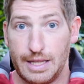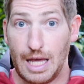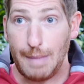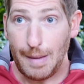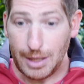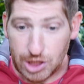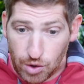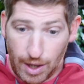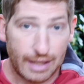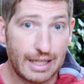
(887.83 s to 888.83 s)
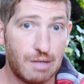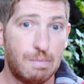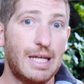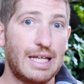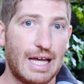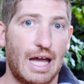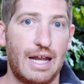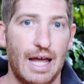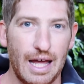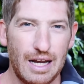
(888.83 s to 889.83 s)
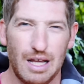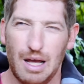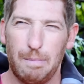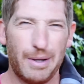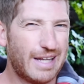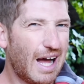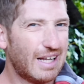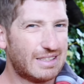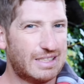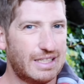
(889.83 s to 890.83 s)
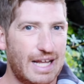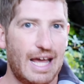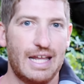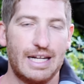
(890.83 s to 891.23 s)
they may be directly competing head to head, but not today.